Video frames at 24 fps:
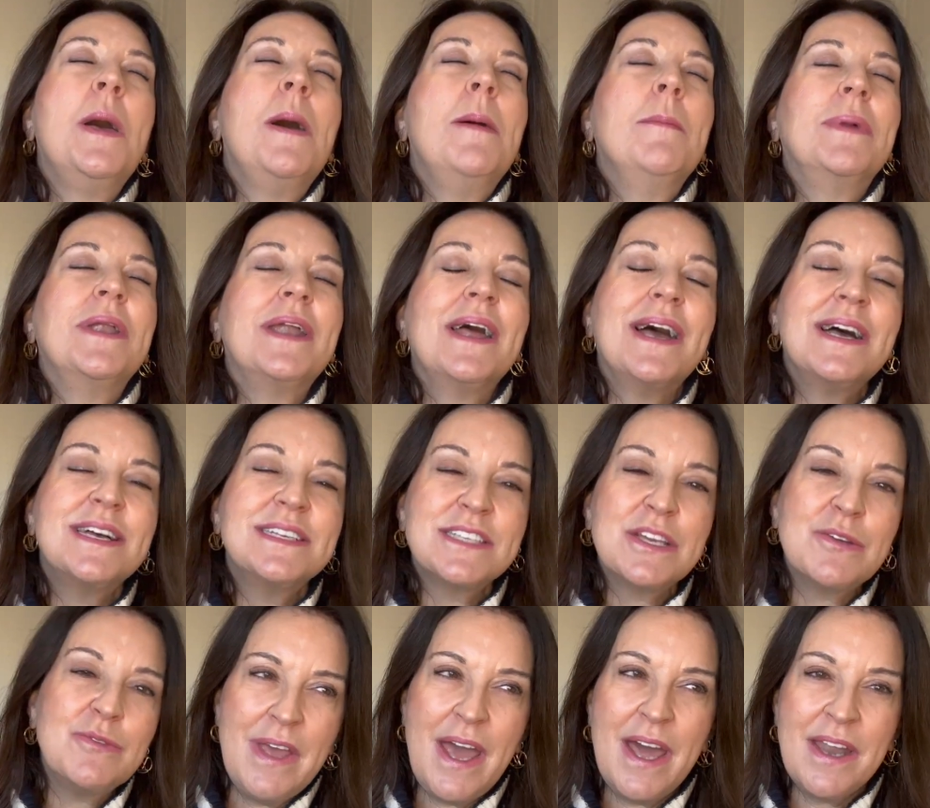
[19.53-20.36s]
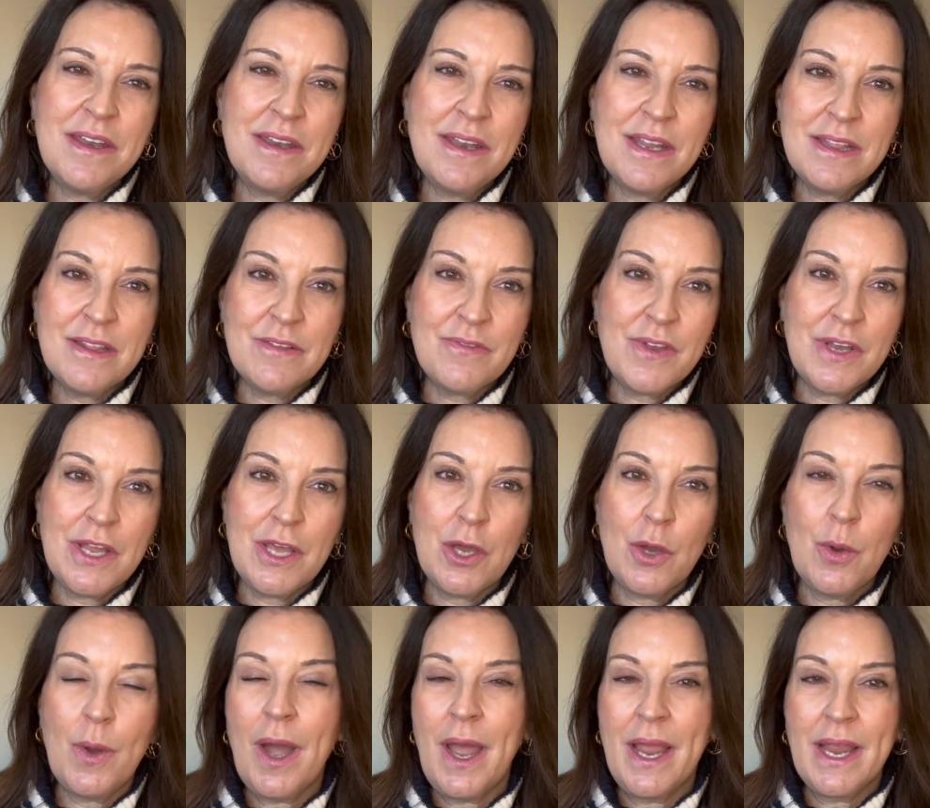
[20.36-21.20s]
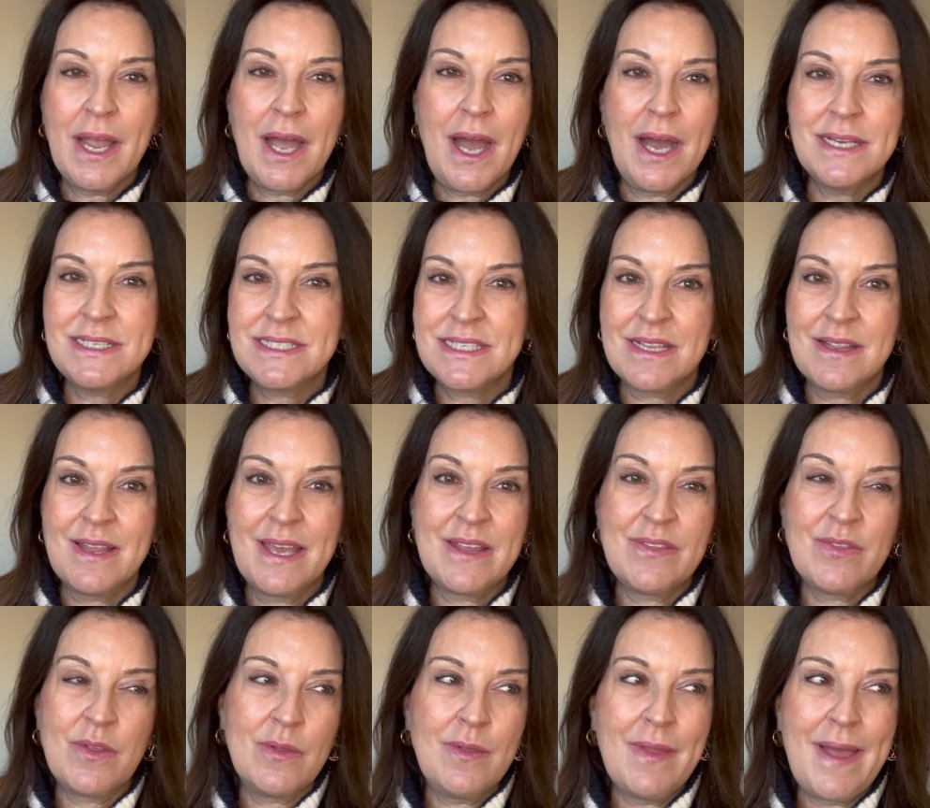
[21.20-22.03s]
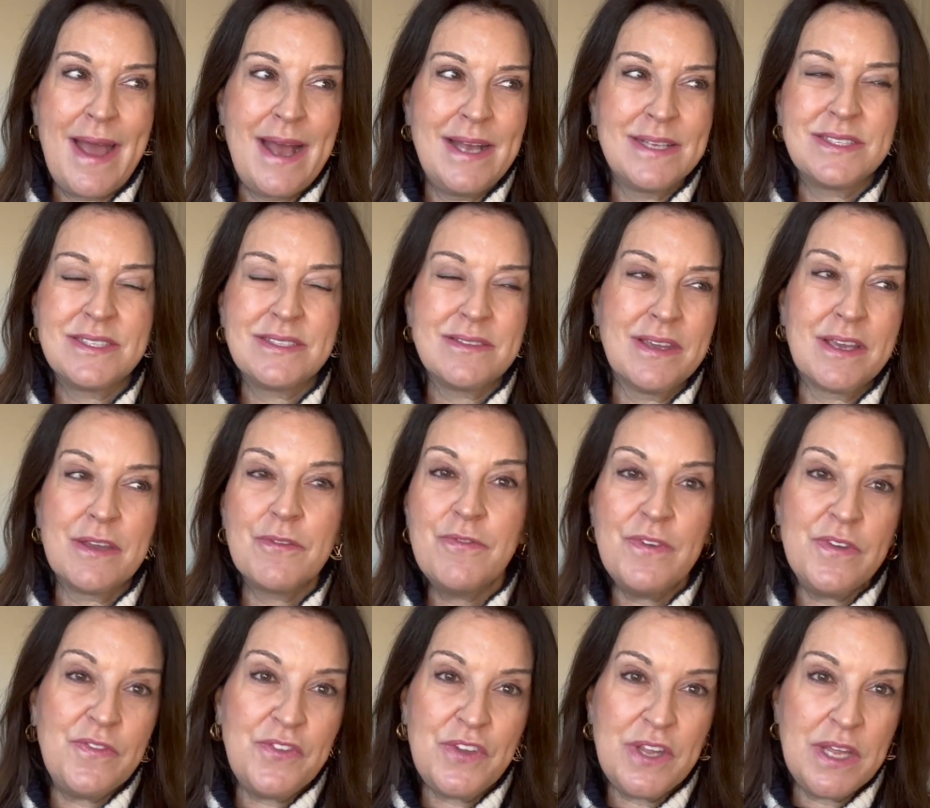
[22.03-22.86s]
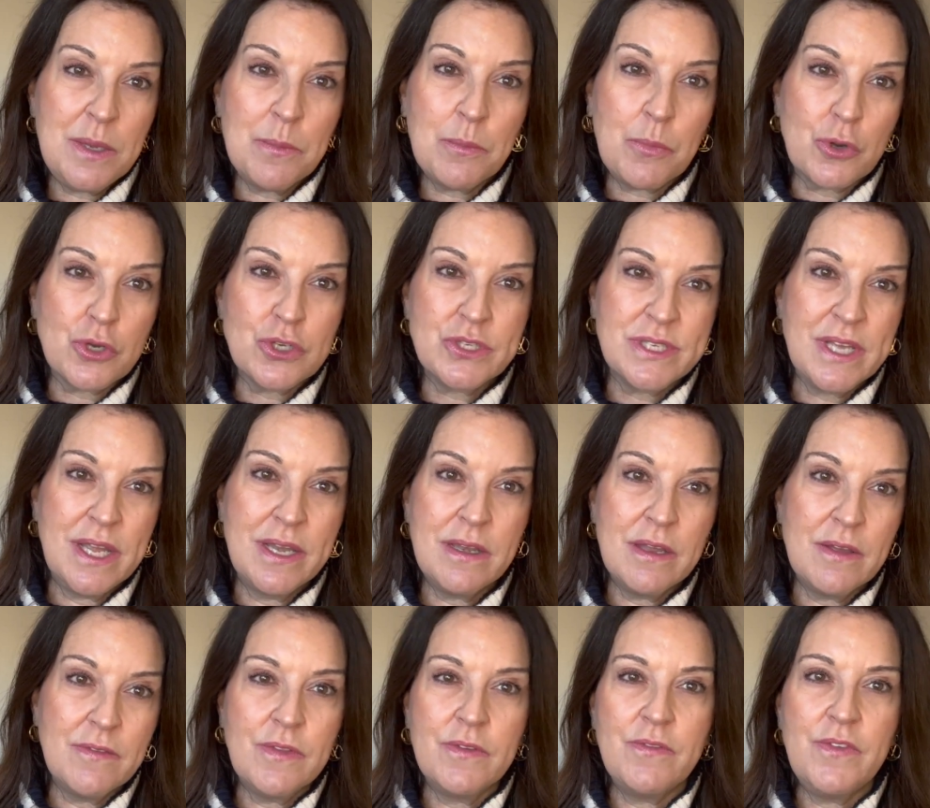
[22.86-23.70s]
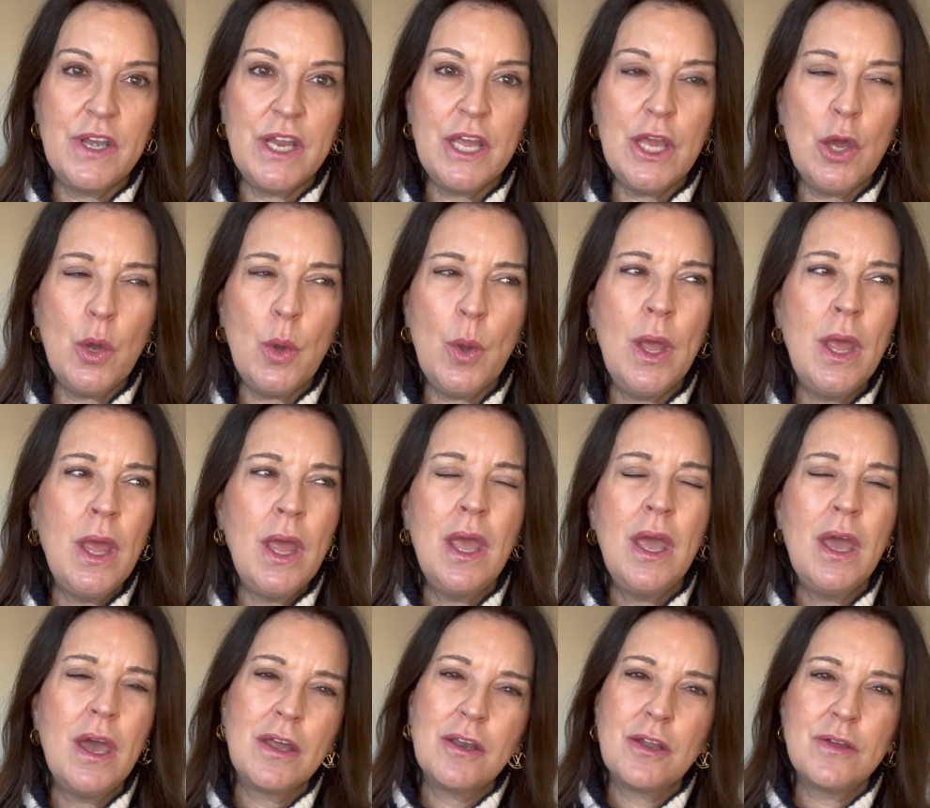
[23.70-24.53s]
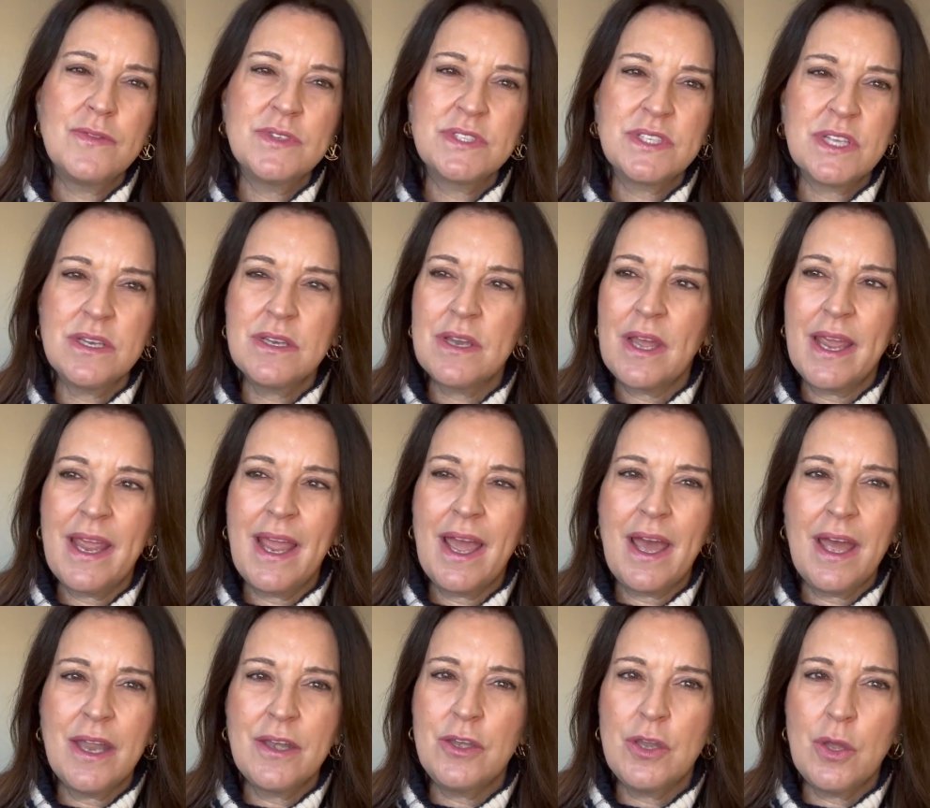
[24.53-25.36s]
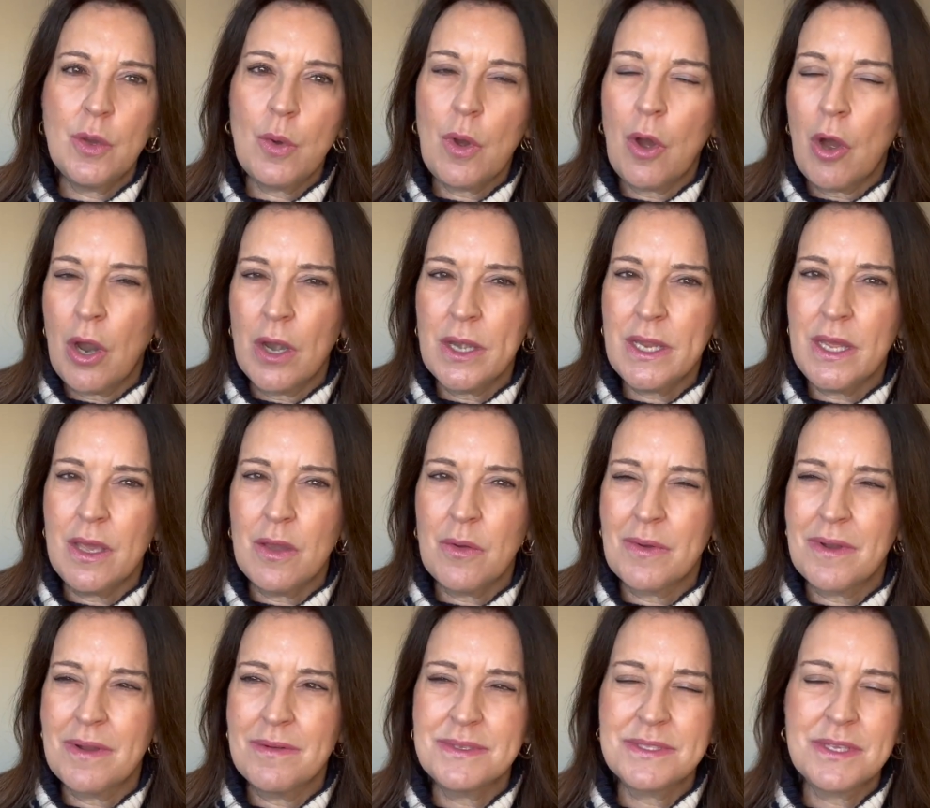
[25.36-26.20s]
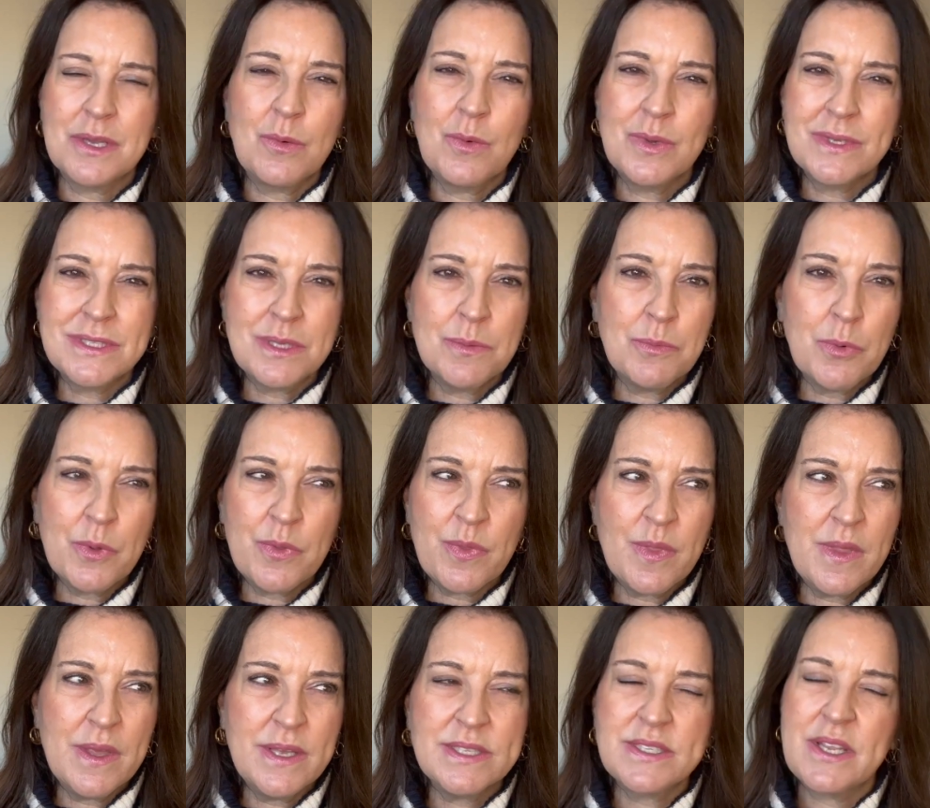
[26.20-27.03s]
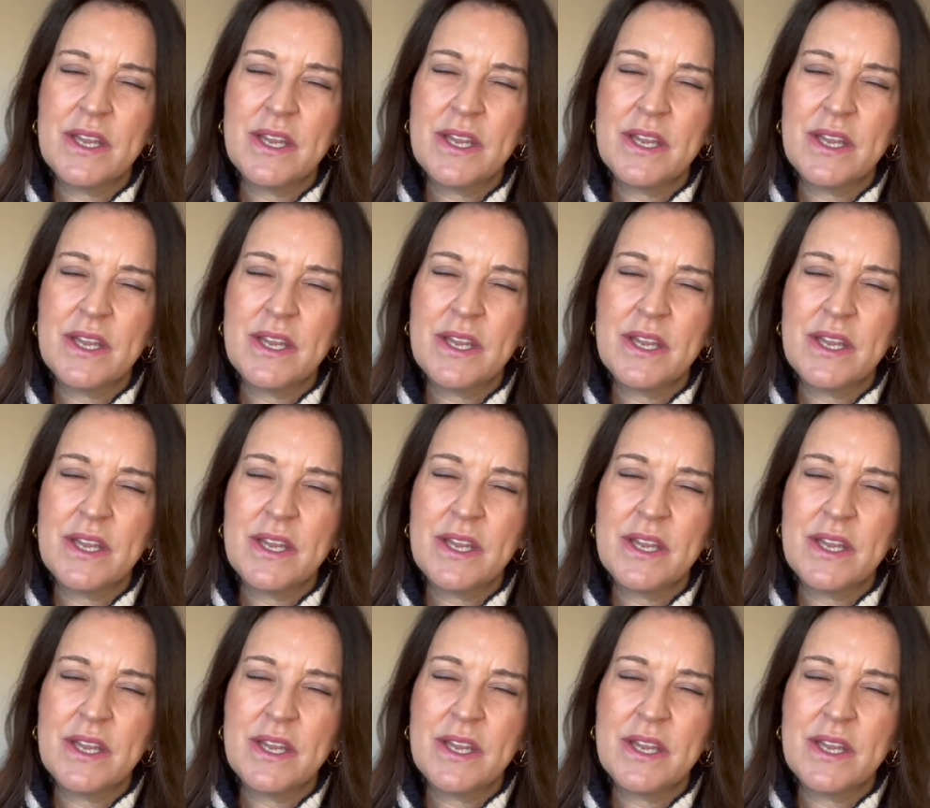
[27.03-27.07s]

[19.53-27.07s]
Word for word: but as I was editing the video, I got to like the last like 15% of the video, and all of a sudden I had no audio, and I was like, what's up with this?